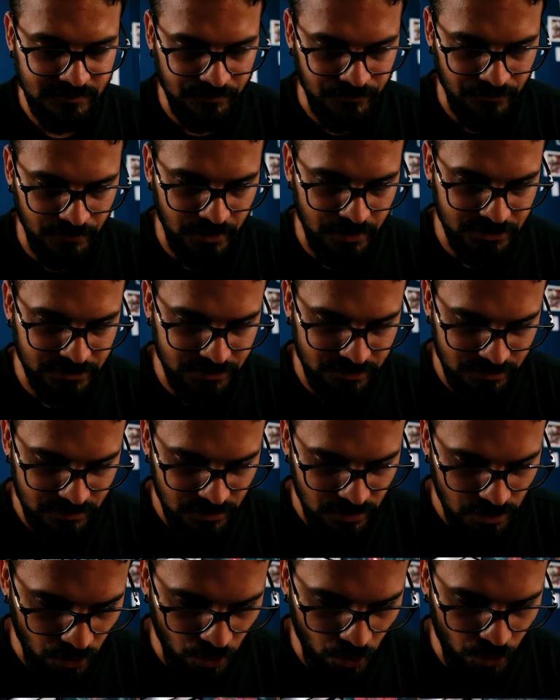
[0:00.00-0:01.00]
first
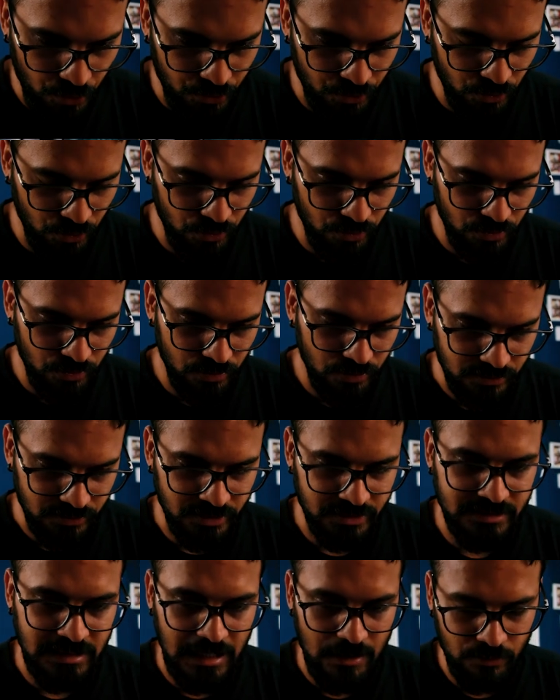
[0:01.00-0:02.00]
go to the
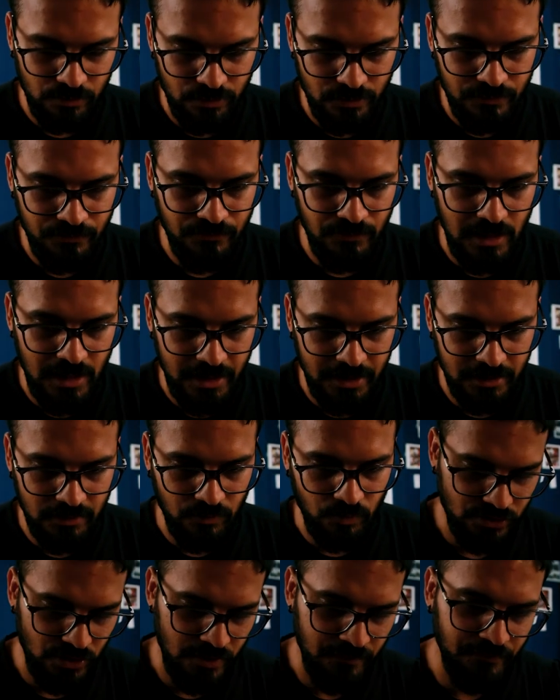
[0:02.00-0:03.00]
download file.
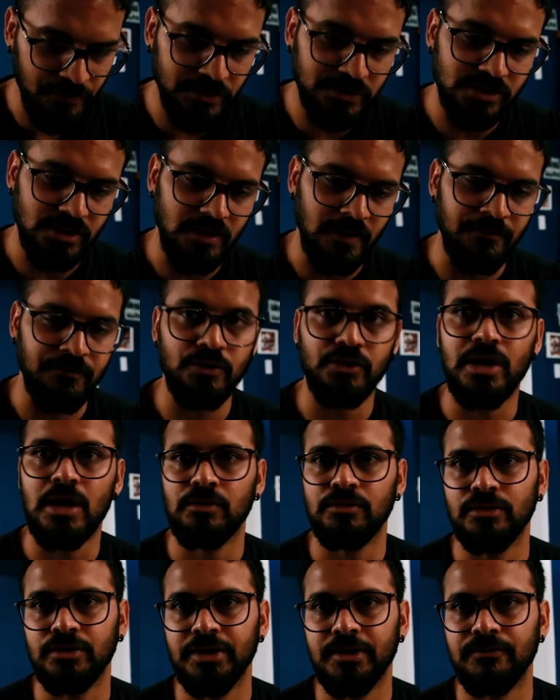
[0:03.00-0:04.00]
So if you're
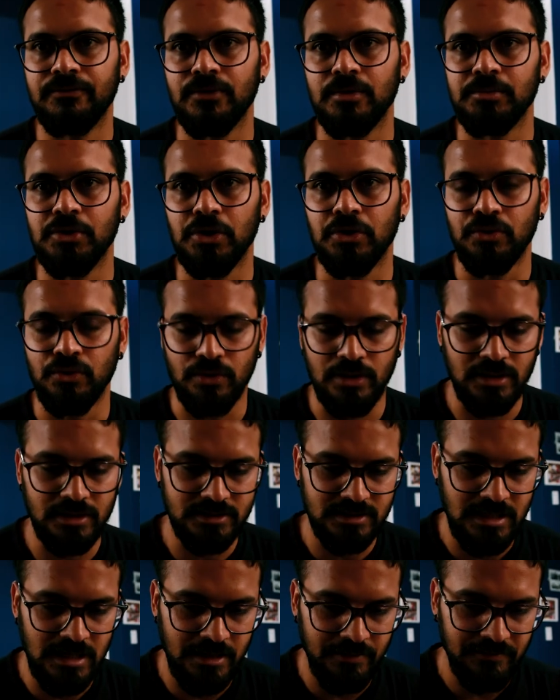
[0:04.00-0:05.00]
downloading from the Google
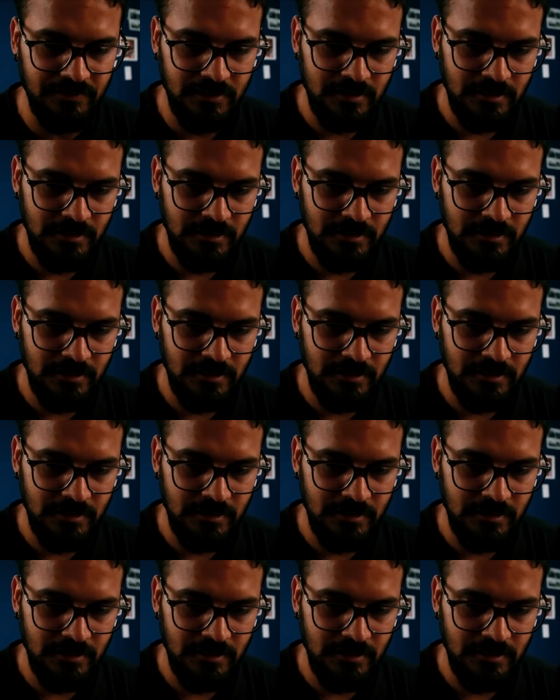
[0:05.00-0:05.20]
Drive,